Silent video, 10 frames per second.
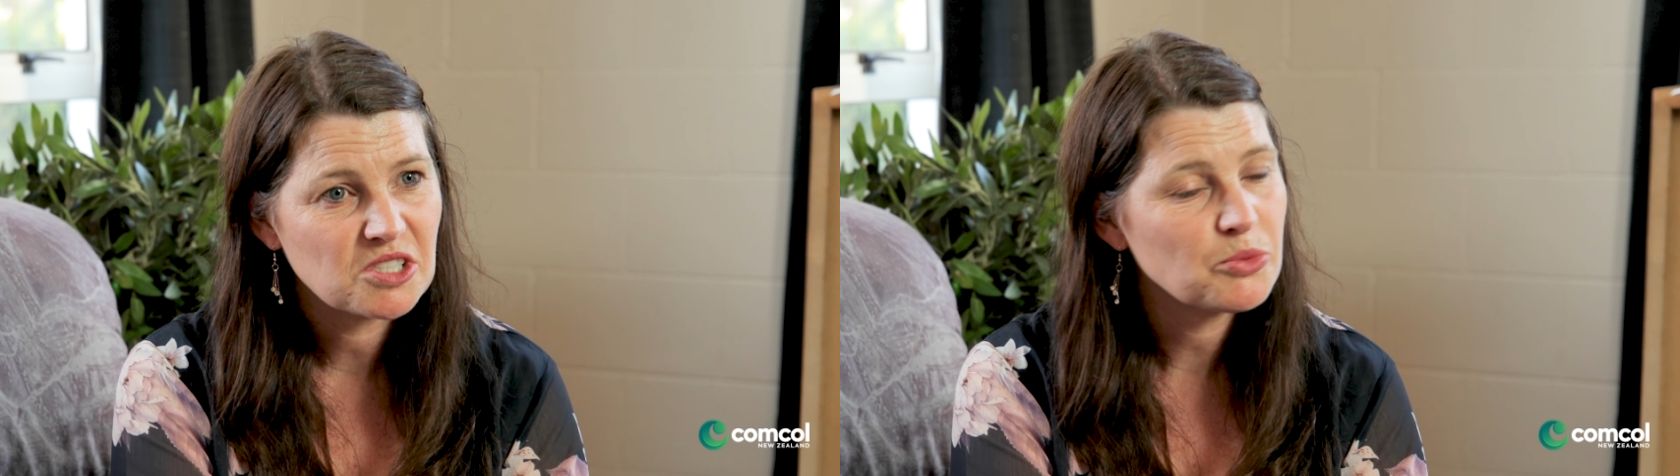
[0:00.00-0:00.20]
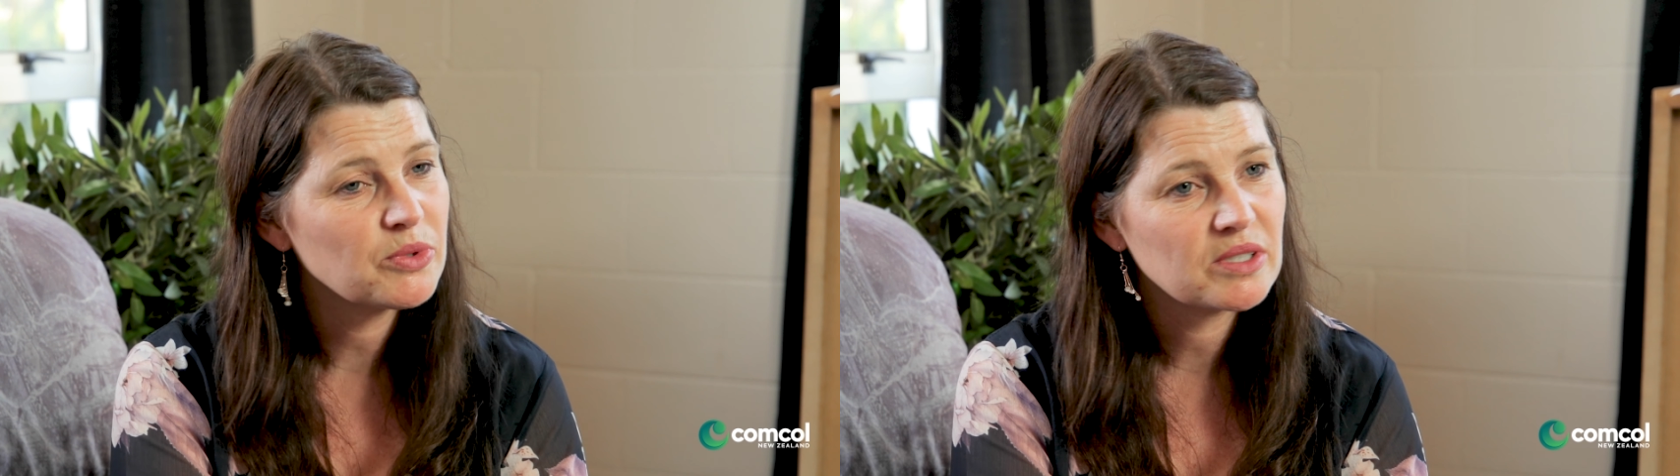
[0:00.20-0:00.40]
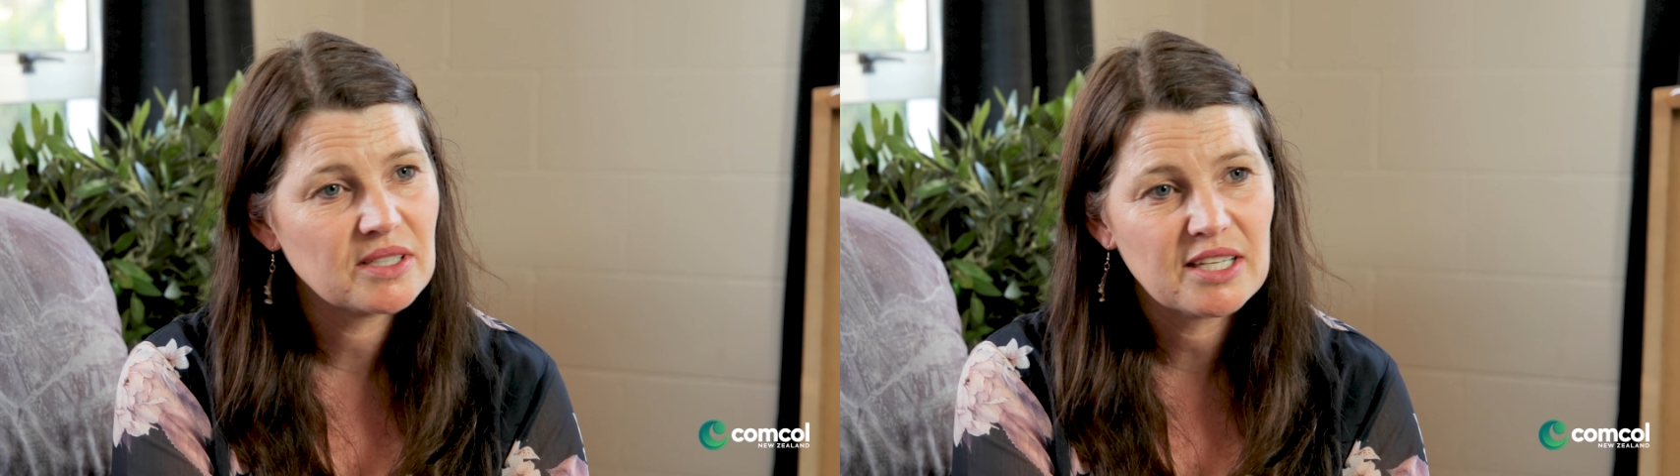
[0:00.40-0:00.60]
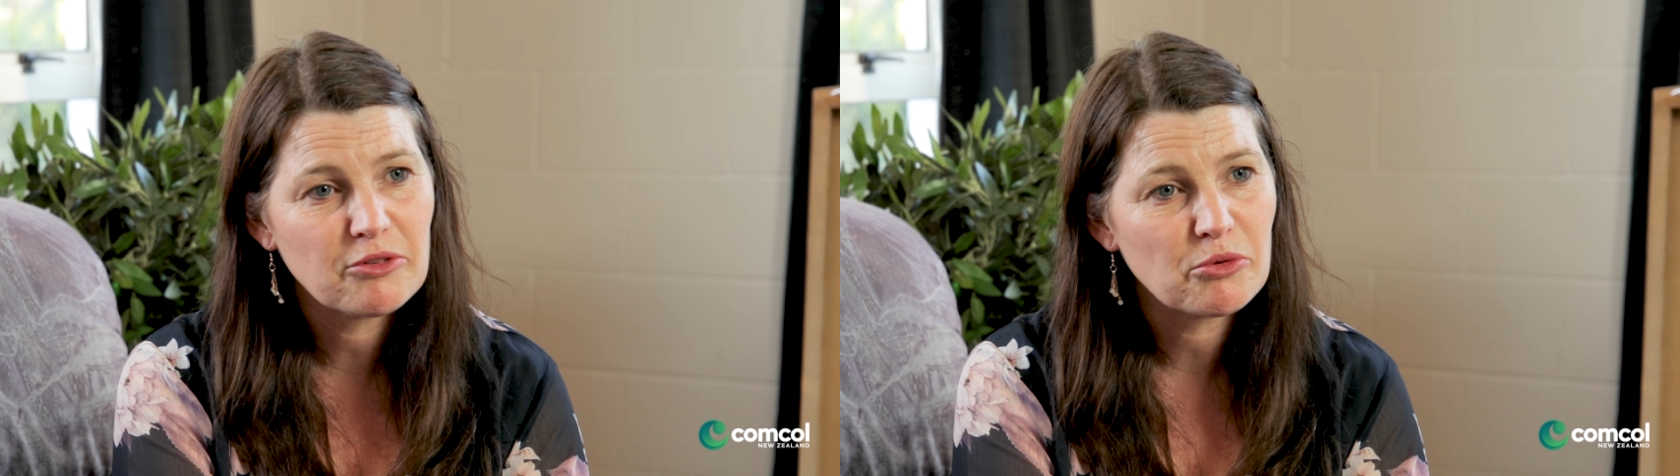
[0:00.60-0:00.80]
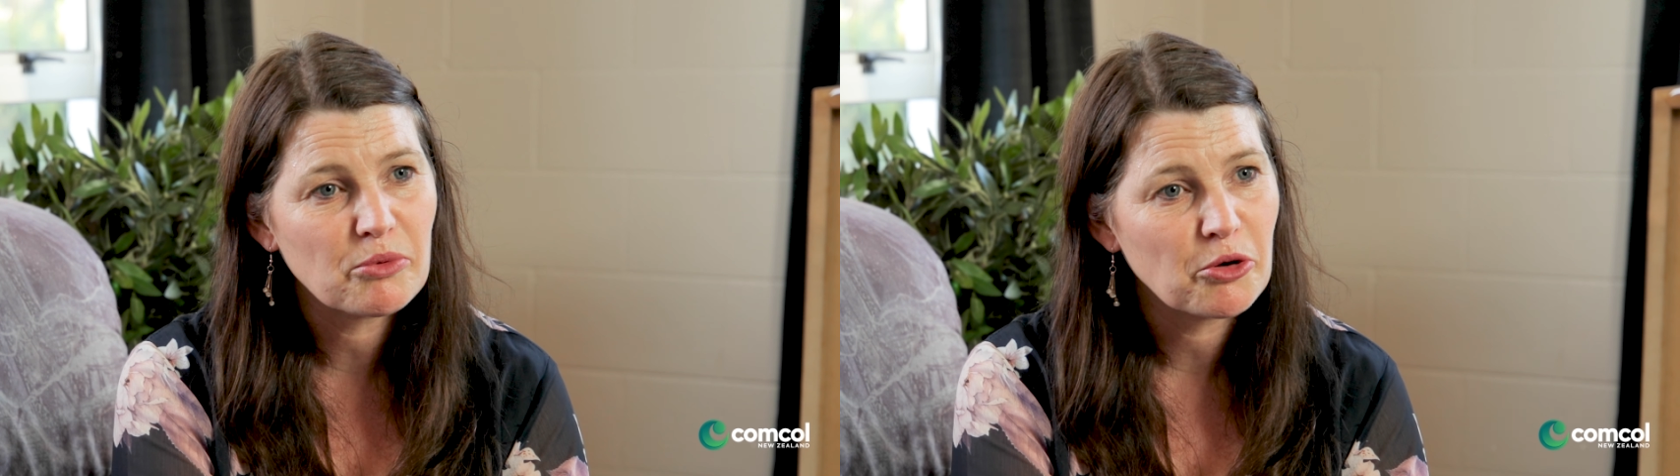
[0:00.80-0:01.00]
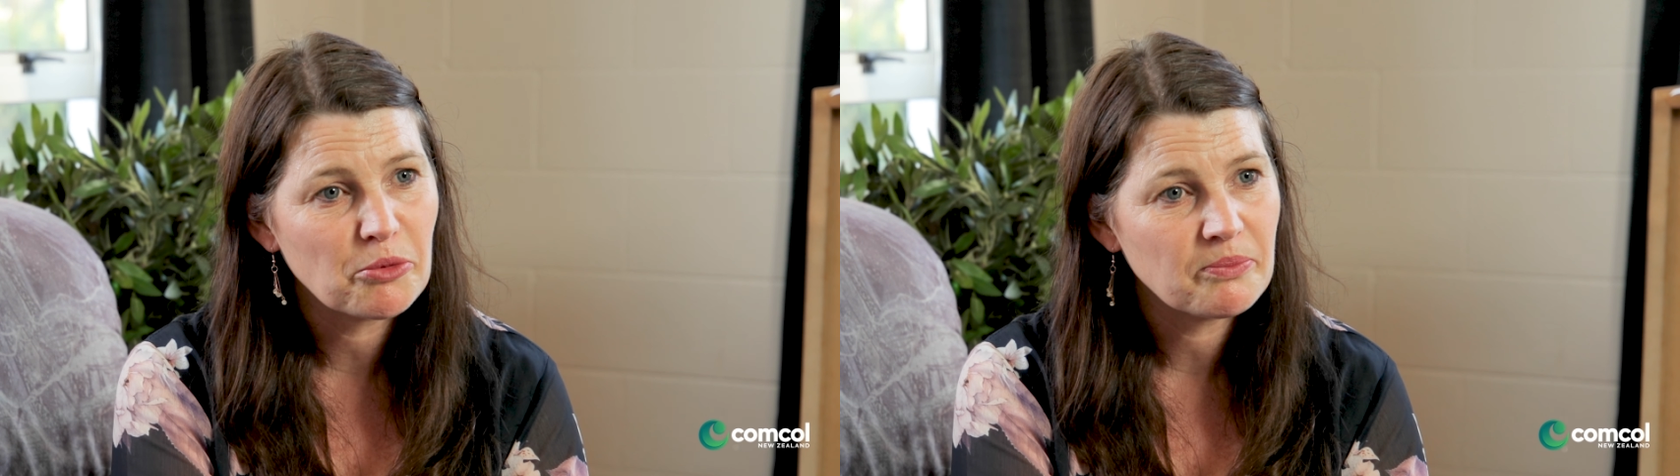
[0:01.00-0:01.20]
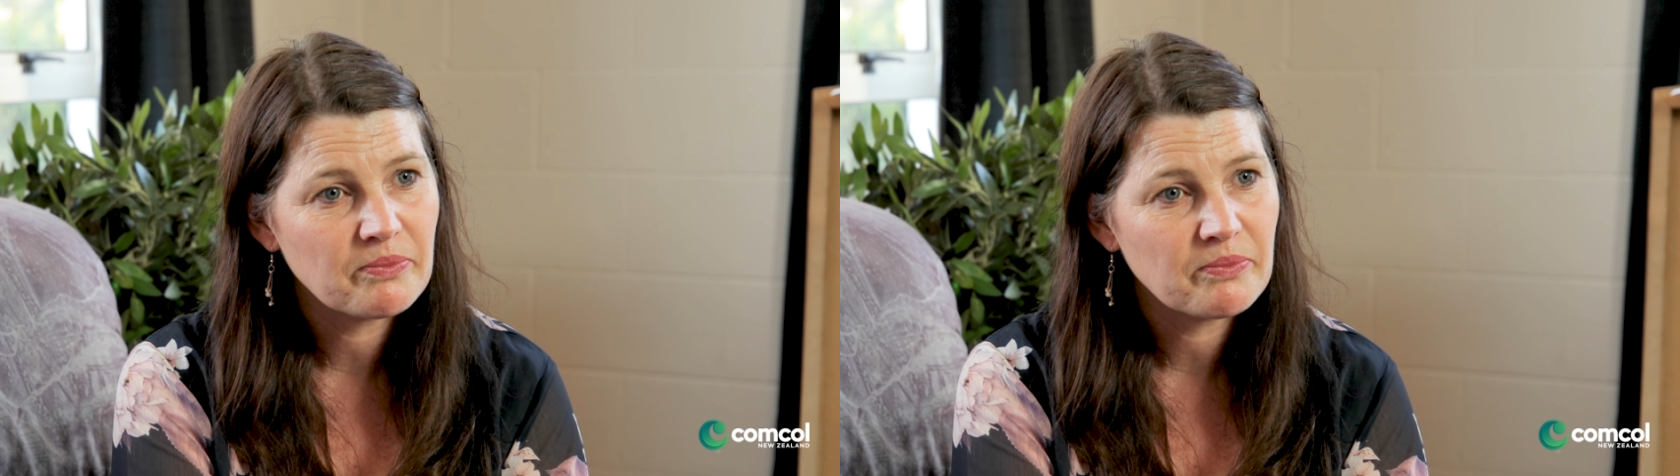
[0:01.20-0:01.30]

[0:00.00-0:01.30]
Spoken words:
She wouldn't leave her room,